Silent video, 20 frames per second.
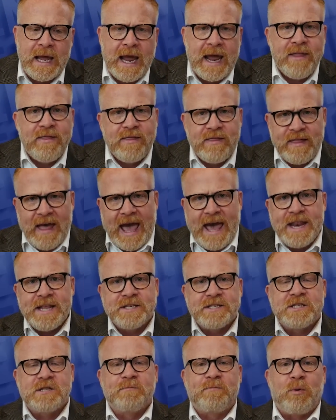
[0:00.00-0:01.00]
And that
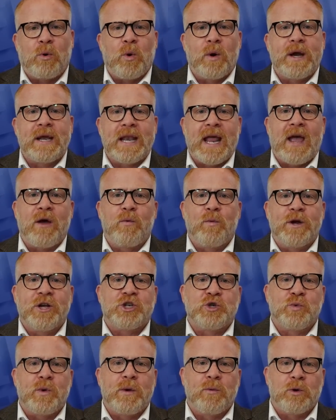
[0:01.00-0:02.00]
is the point at
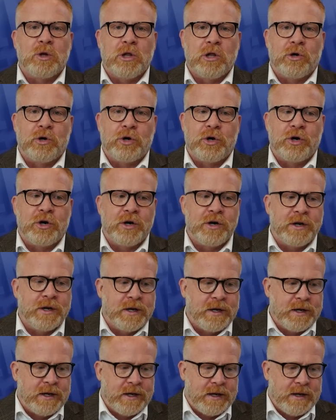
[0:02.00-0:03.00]
which we will learn